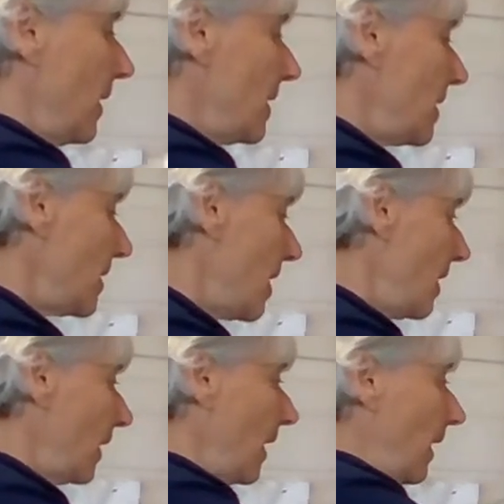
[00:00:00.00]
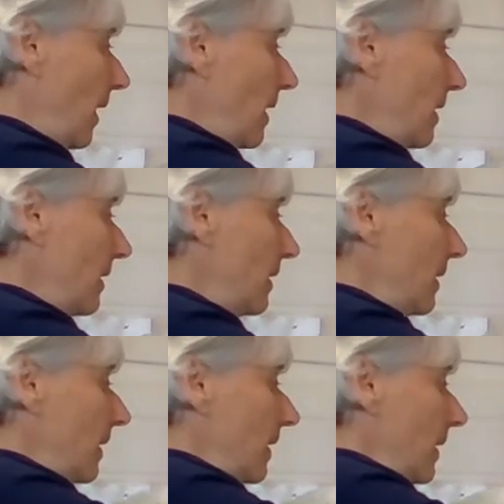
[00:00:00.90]
it's a dark colour,
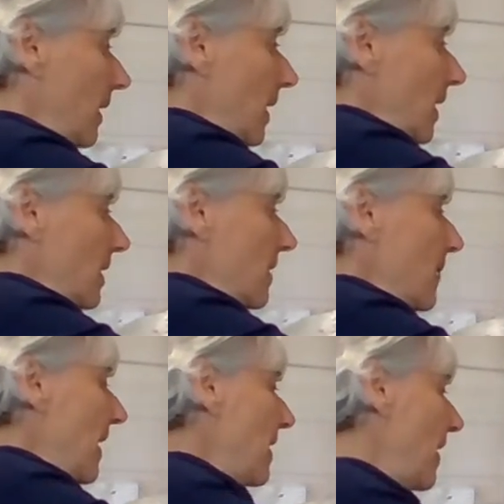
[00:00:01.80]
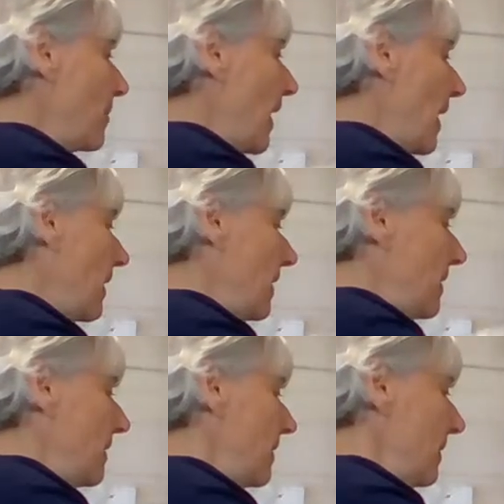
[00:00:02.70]
because the midnight black
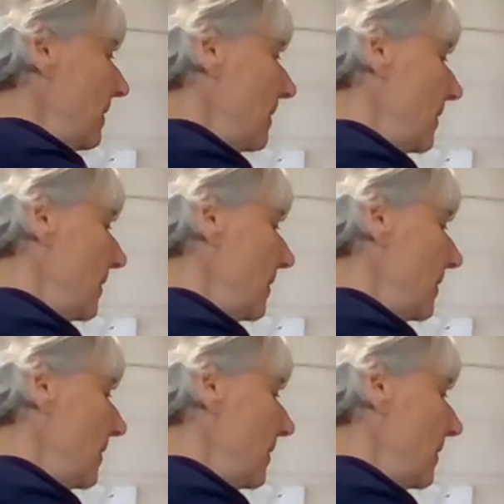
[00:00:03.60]
is